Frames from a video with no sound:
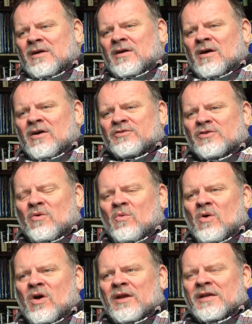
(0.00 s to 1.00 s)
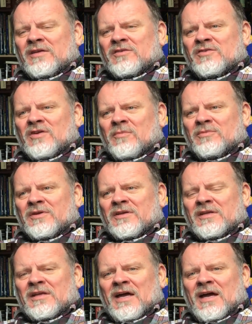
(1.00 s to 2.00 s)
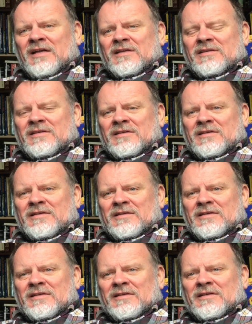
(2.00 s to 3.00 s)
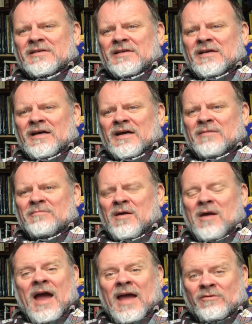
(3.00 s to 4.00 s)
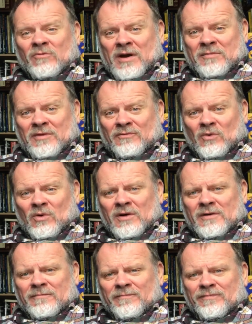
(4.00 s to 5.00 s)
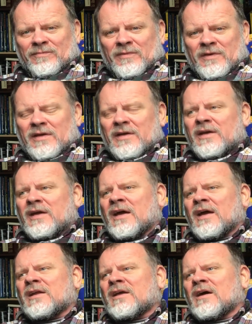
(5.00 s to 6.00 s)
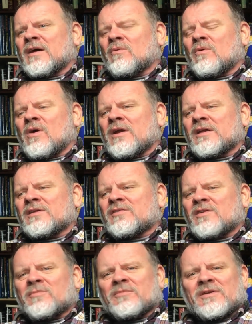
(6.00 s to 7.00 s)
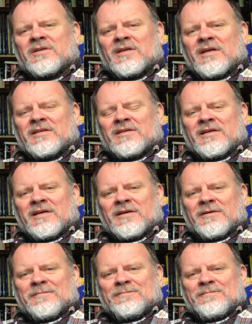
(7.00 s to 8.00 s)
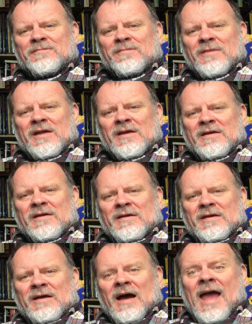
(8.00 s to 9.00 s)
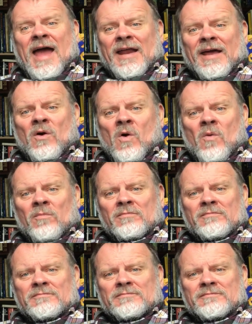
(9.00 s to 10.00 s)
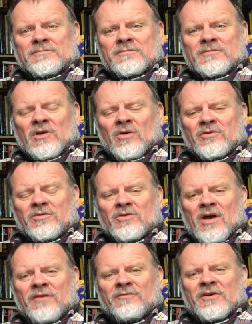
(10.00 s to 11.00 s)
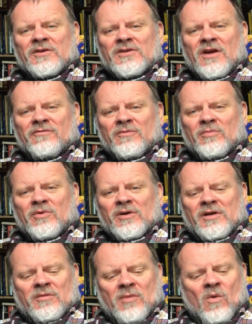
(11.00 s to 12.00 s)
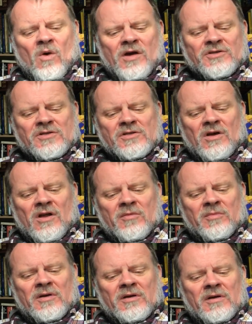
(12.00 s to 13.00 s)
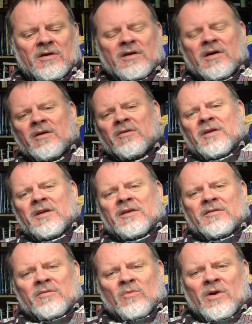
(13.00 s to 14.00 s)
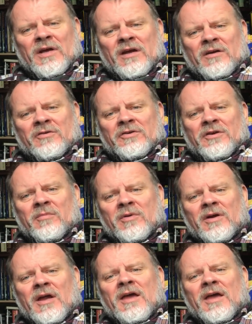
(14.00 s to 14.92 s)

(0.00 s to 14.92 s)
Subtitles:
Also wanted something that I hadn't read before, and I wanted something that I had at home. So to try to finish off a book here, my watch is calling me. I don't need it. 1-800 number.